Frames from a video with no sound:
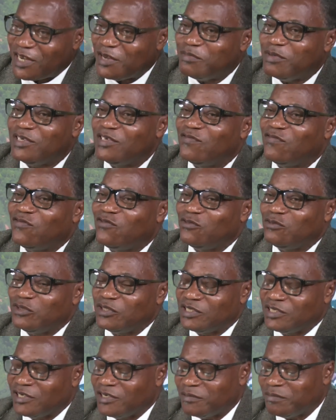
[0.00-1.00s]
in the
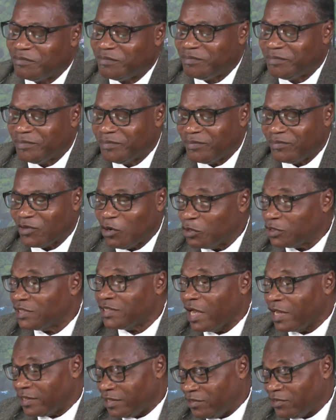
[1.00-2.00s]
future, or
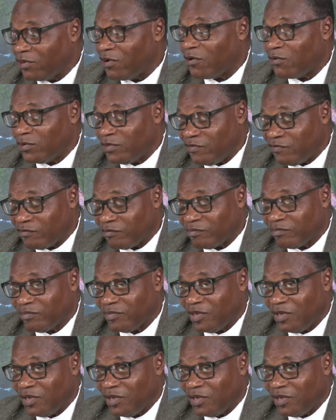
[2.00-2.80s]
starting now even,